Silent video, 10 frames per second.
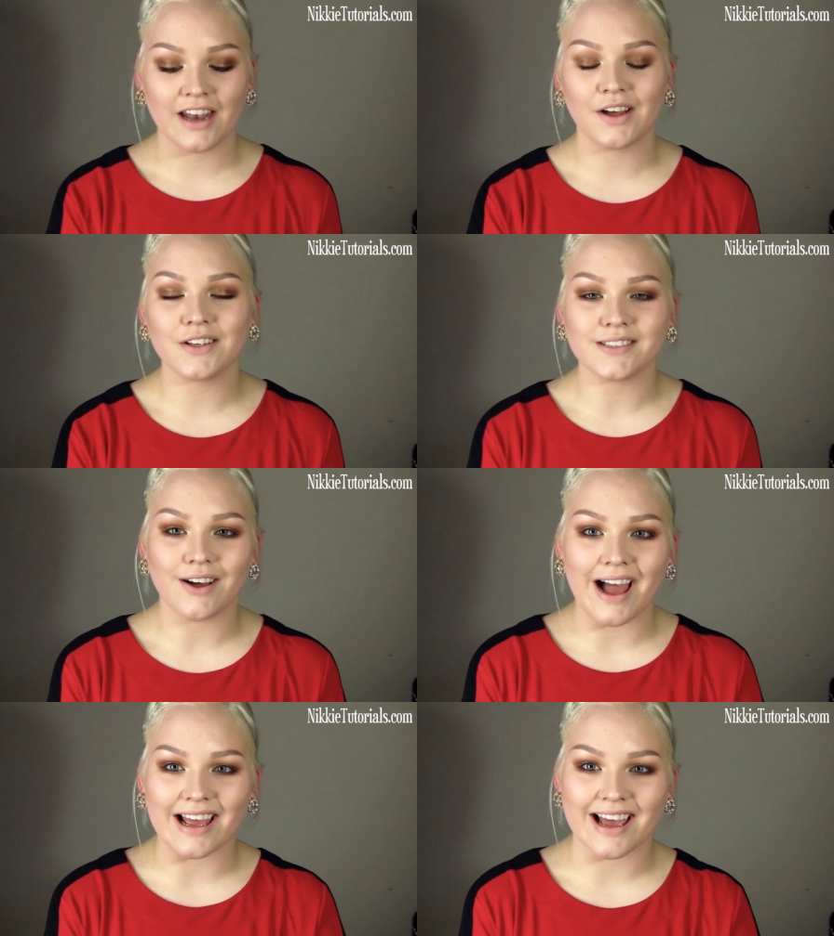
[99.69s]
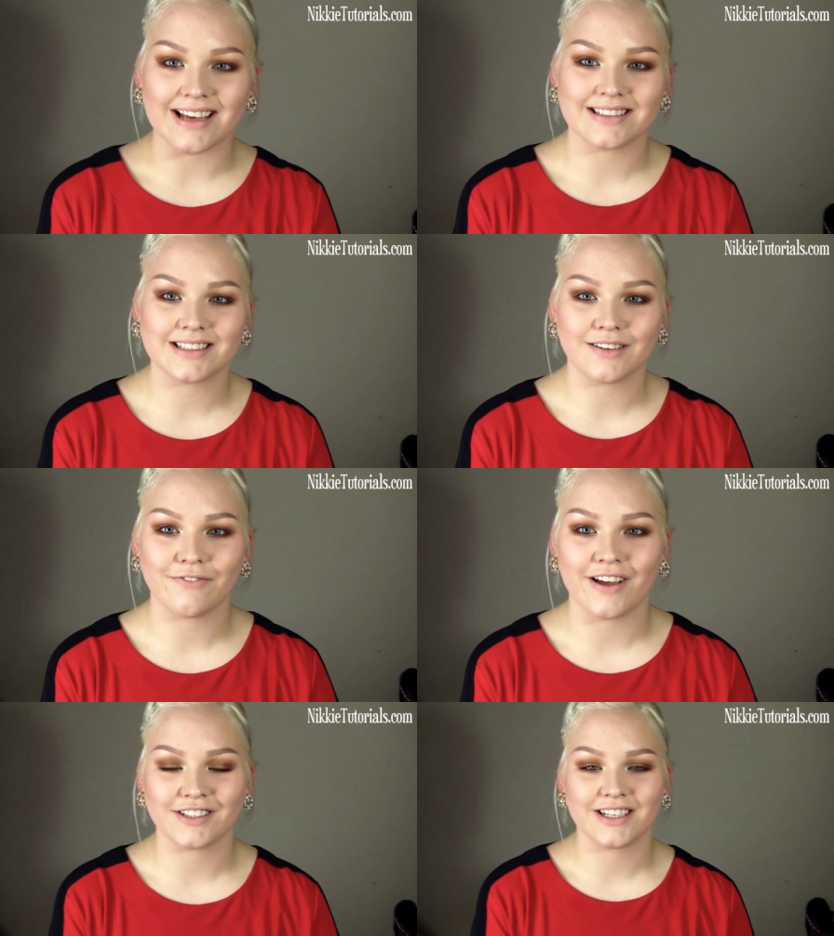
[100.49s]
And also I asked
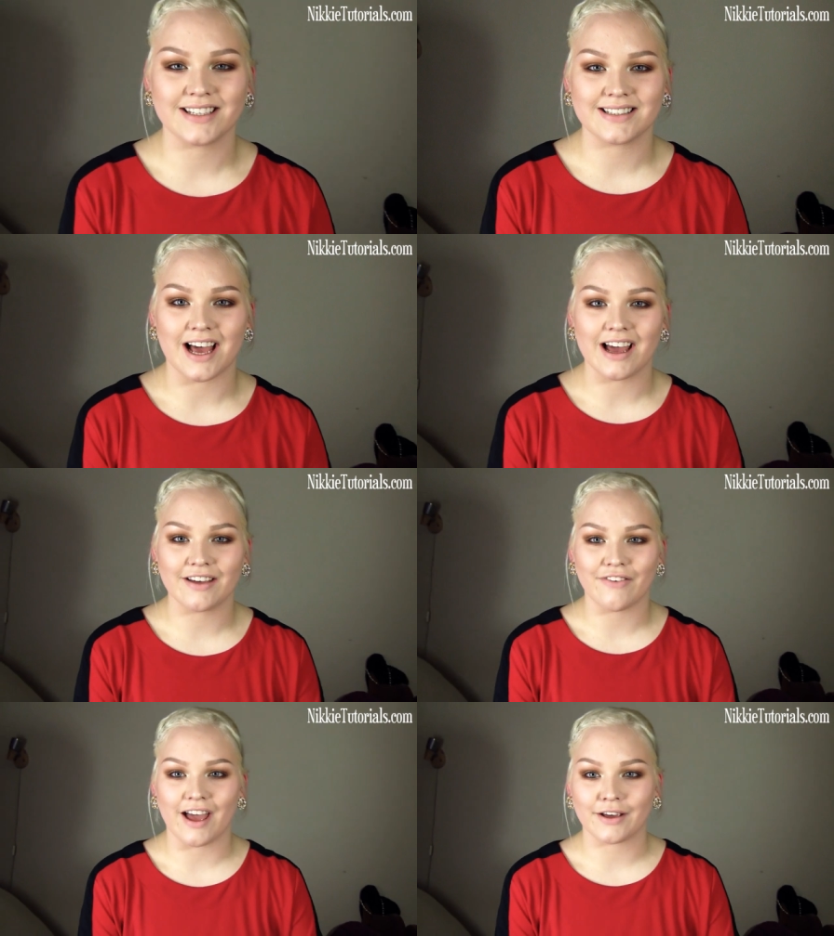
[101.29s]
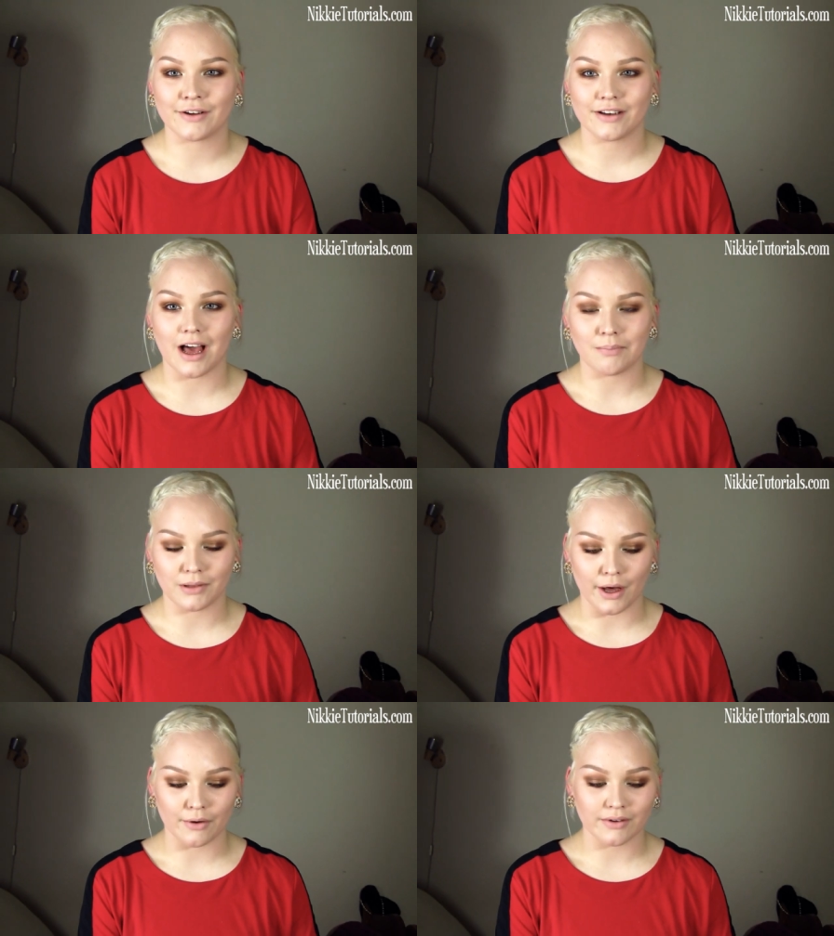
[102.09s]
Fashionista if I could
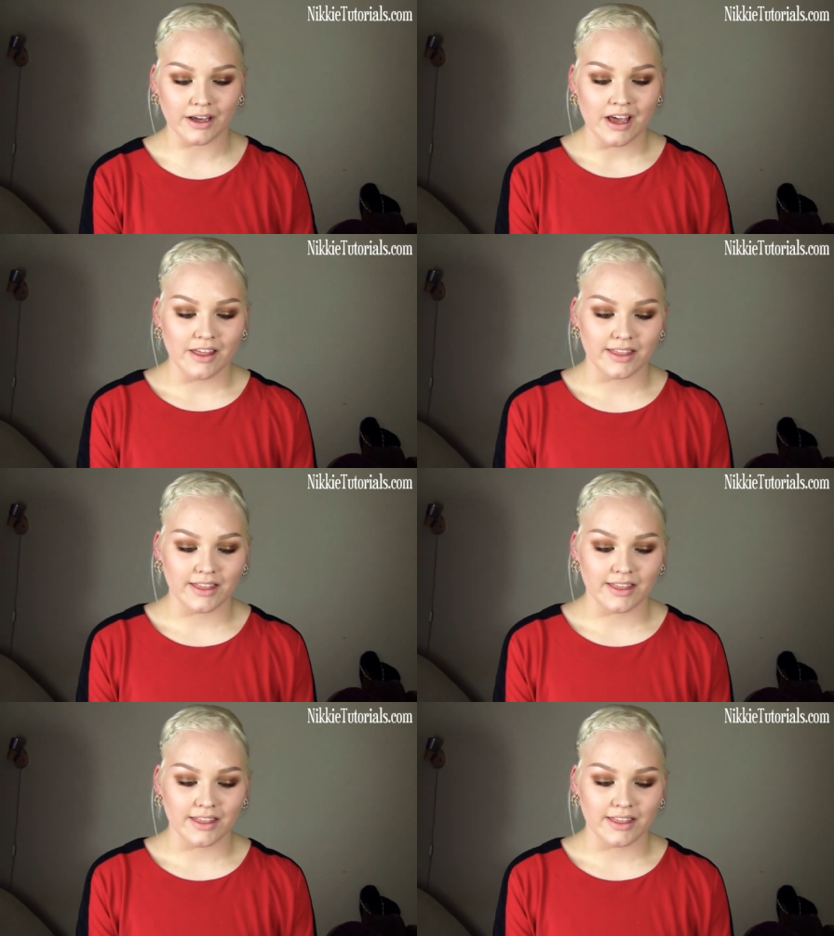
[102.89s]
upload